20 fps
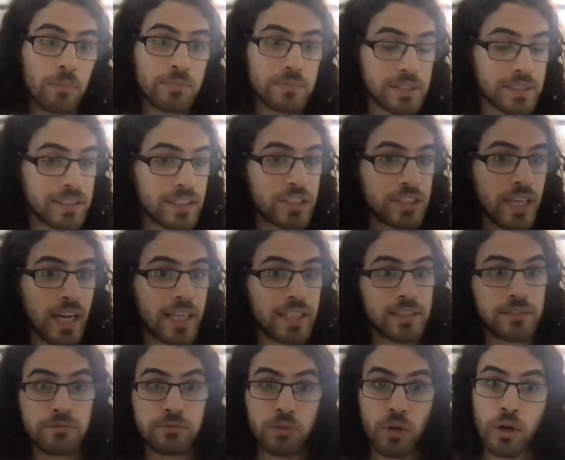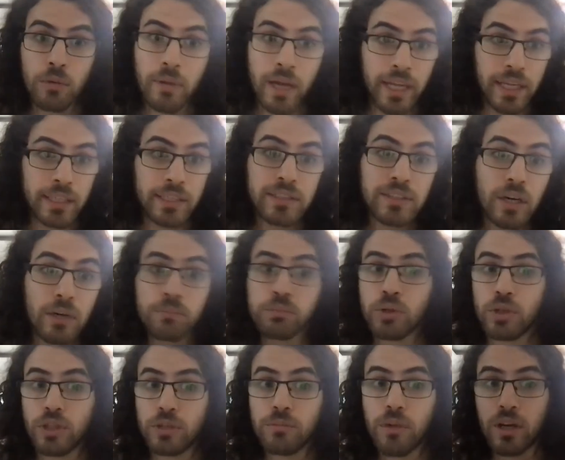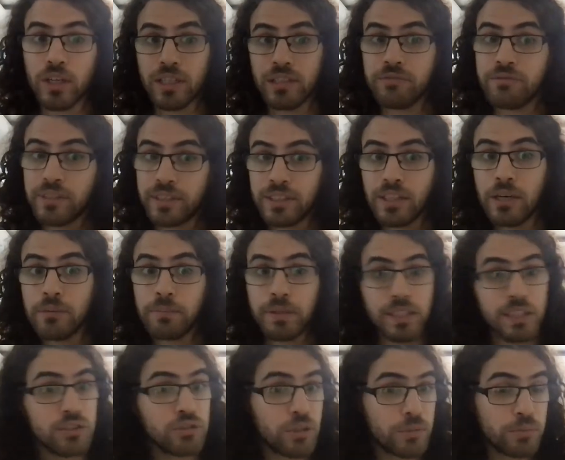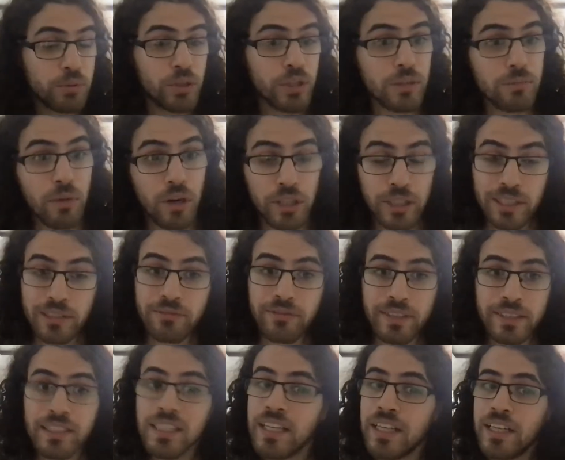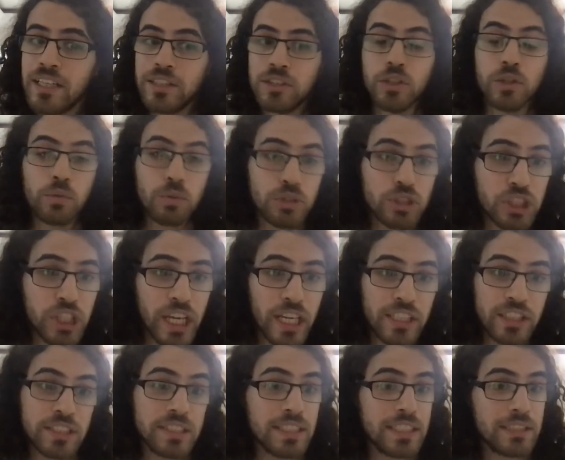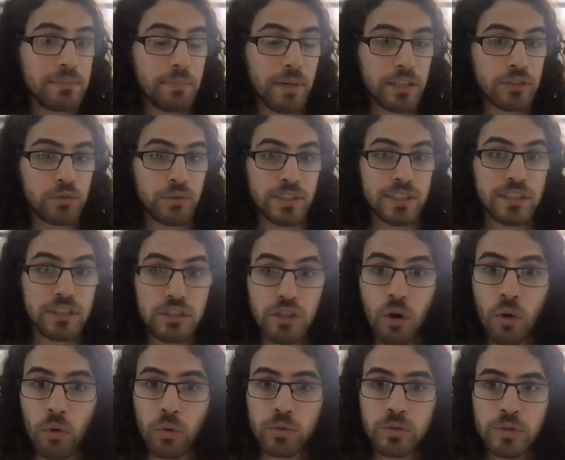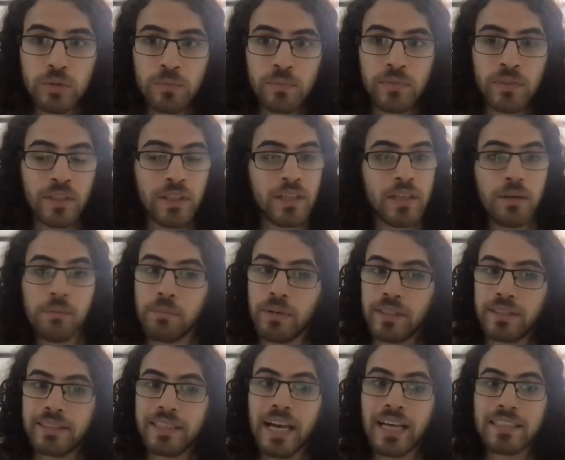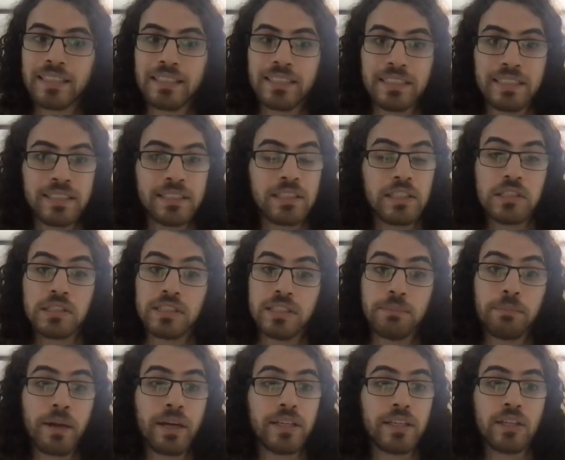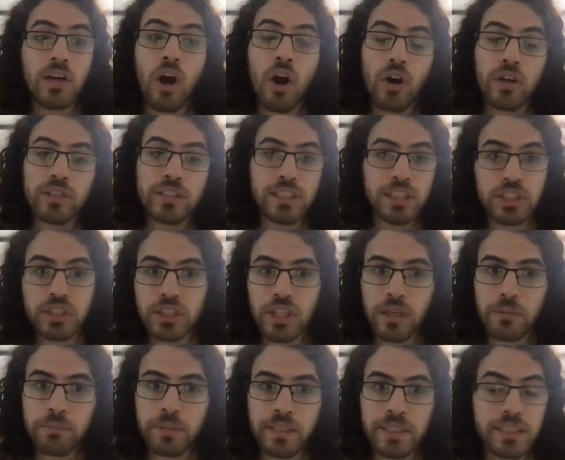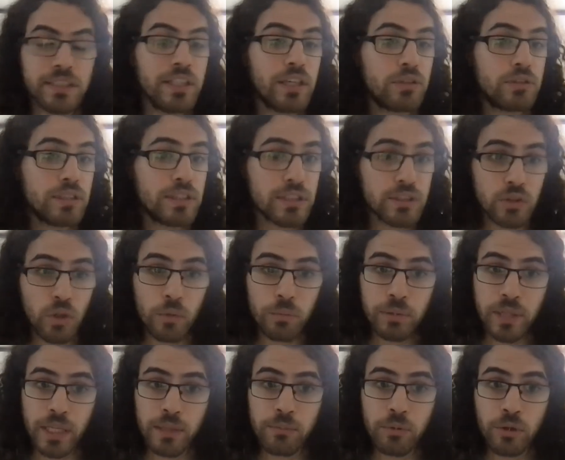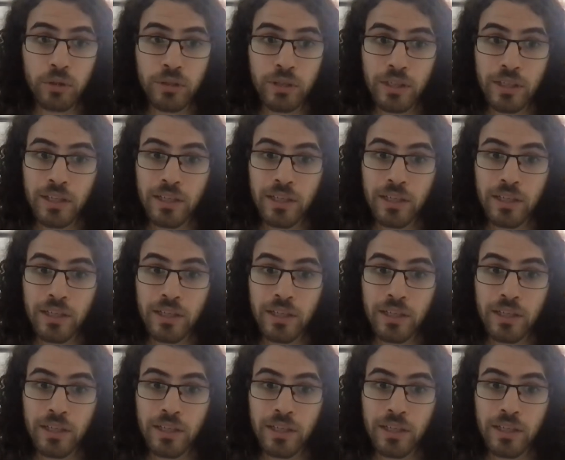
such as from a non-product market fit company into a product market fit. You will change these metrics goals, but that is depending on each company. There is no playbook.